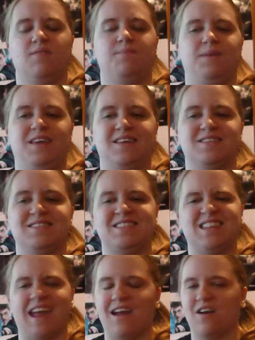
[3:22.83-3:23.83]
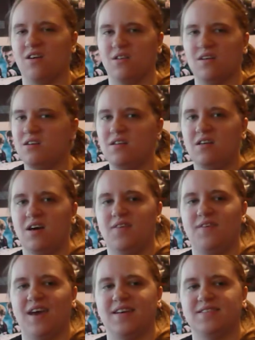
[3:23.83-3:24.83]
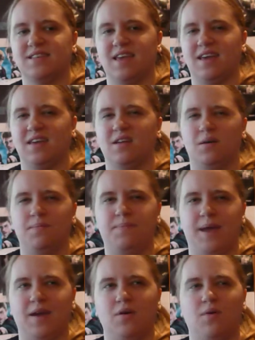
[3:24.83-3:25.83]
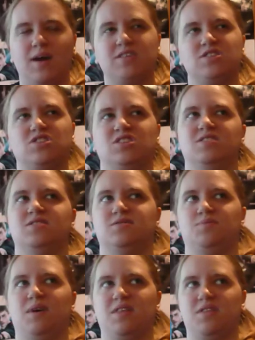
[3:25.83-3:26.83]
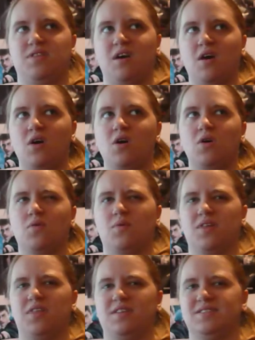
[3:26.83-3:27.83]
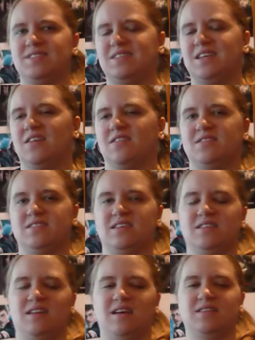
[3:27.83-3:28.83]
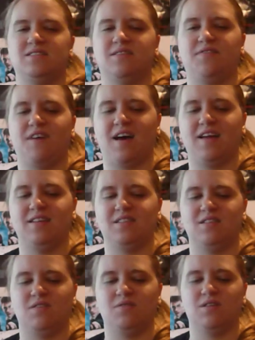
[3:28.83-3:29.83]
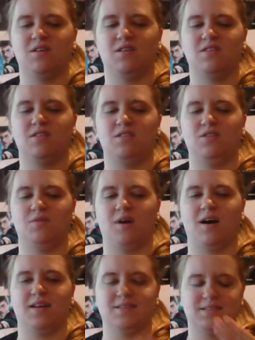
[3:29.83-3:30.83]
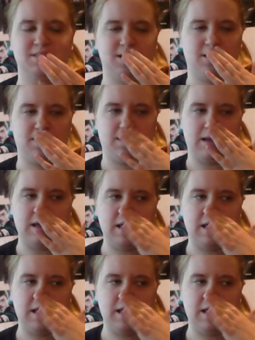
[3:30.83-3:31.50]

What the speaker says: being scared of asking, you know, big questions with its series, and to find, you know, the nuance in